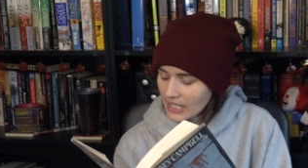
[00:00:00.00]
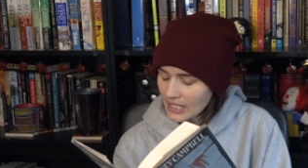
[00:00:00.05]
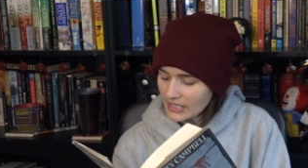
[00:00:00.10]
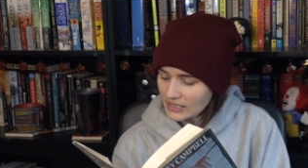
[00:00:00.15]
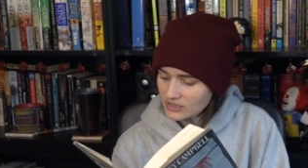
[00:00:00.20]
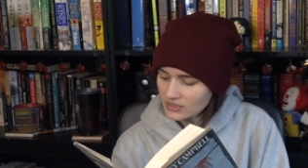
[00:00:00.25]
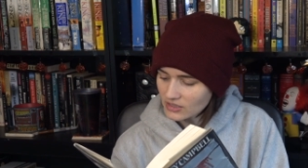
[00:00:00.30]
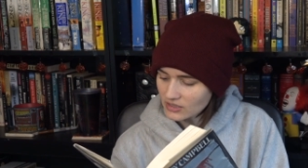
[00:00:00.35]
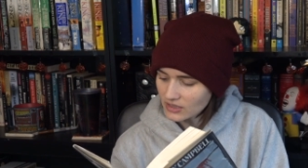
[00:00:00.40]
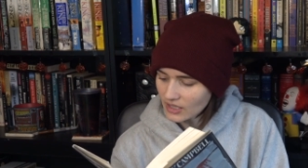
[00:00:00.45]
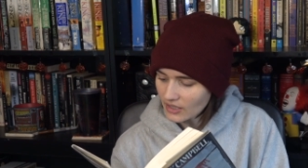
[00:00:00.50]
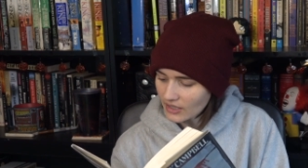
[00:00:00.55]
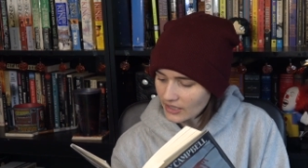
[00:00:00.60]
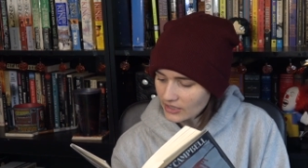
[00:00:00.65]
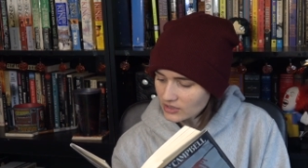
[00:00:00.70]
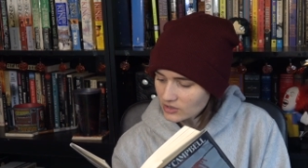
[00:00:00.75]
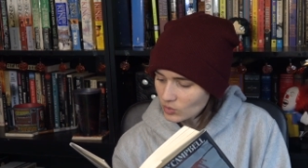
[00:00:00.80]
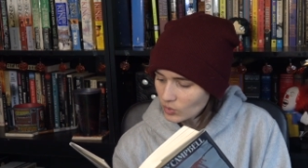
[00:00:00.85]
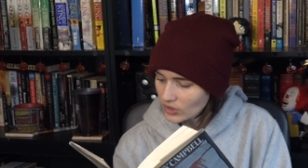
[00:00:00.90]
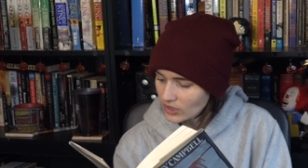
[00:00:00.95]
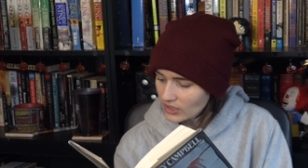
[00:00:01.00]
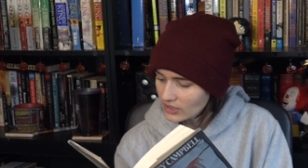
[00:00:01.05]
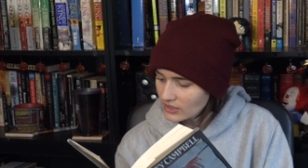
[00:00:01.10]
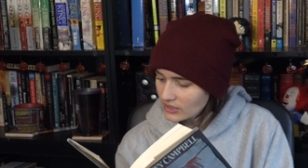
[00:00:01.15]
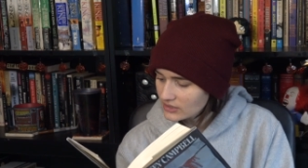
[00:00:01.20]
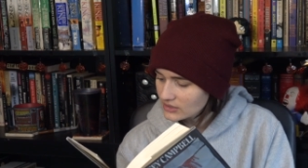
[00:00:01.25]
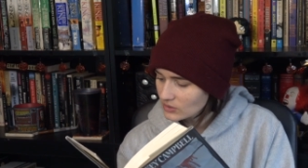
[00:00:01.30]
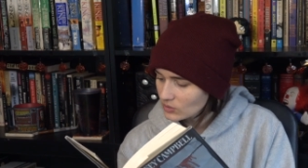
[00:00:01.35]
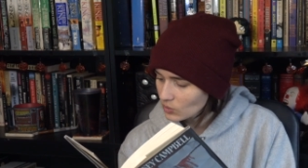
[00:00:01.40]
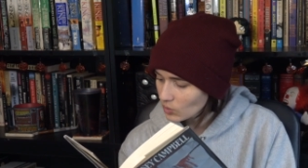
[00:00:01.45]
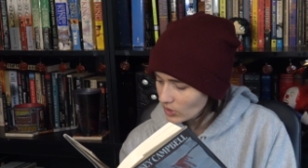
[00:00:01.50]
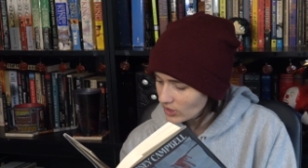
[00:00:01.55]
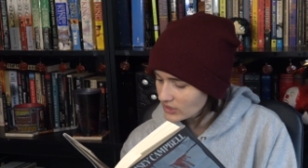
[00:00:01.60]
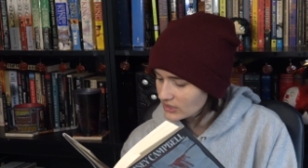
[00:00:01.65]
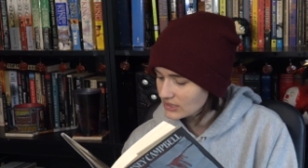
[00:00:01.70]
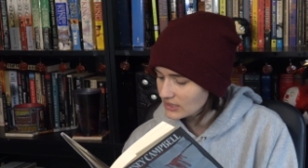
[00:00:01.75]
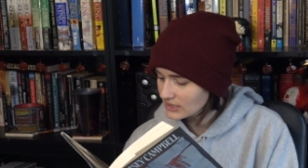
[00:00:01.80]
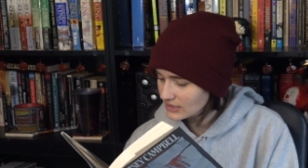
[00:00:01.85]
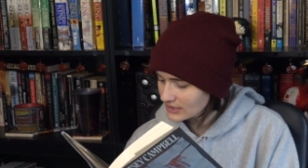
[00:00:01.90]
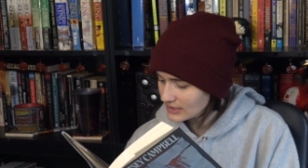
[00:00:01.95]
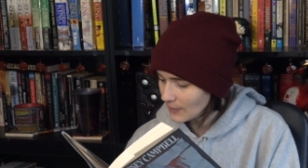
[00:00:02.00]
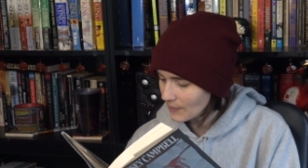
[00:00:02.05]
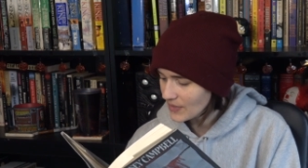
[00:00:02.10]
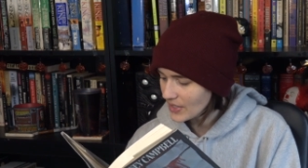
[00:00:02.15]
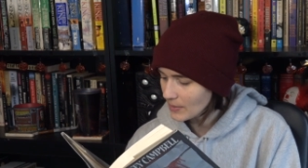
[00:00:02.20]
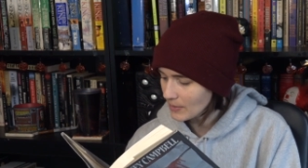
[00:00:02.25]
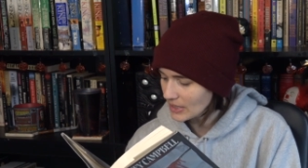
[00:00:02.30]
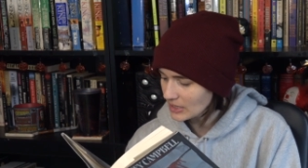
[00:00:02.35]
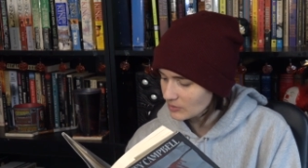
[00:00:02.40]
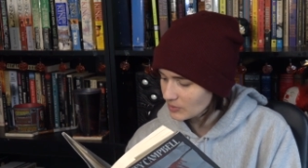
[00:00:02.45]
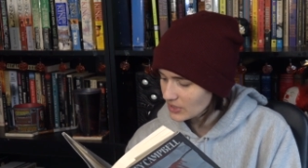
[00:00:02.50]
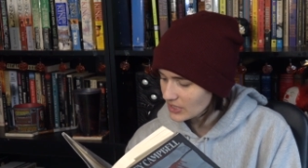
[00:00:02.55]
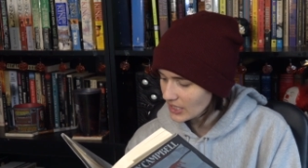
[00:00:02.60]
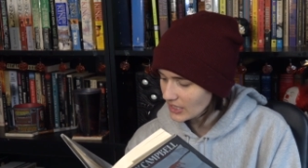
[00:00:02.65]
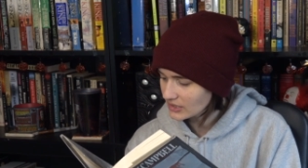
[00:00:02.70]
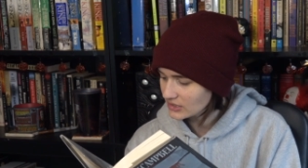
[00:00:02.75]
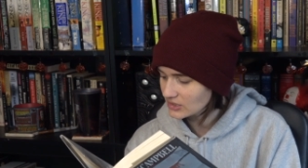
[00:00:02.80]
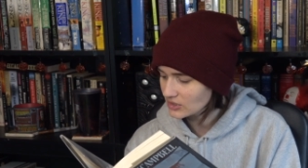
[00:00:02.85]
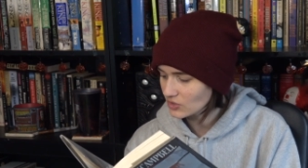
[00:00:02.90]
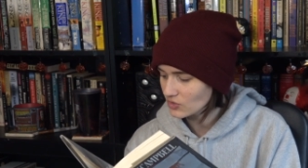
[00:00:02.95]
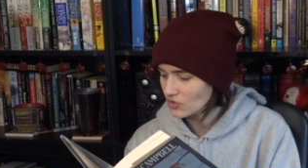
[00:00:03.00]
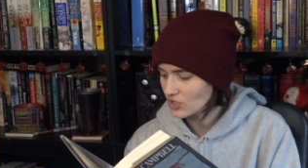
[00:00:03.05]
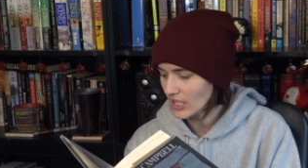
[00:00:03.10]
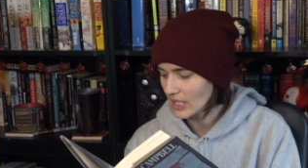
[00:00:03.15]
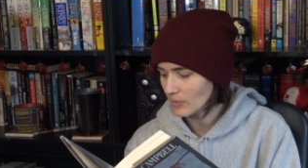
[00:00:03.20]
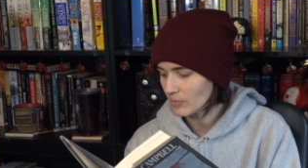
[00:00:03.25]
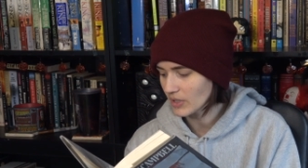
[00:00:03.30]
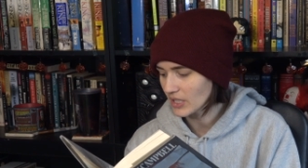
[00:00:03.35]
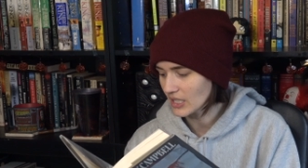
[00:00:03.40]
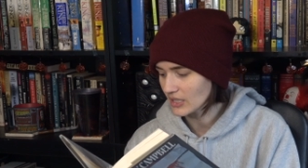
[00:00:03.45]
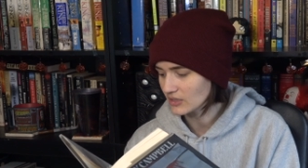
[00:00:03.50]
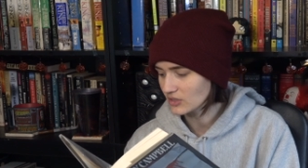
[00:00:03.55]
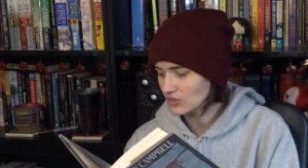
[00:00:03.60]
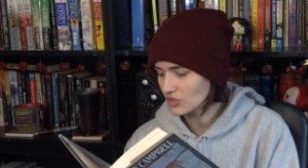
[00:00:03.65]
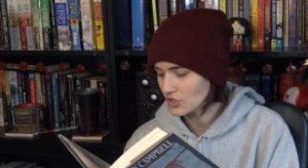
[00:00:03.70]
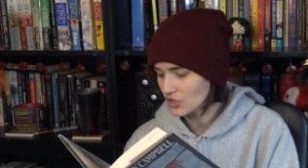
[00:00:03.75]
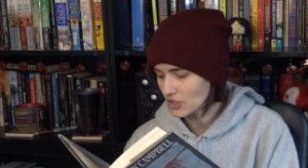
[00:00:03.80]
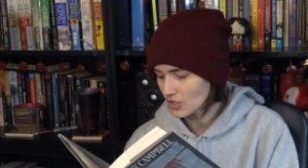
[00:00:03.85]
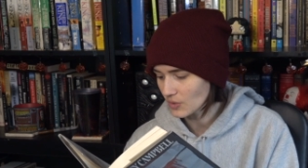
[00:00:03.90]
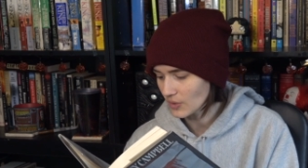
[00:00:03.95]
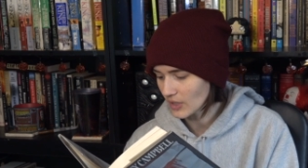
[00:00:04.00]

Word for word: His good luck gets worse. Worst, something must be done. Soon, Jack begins to do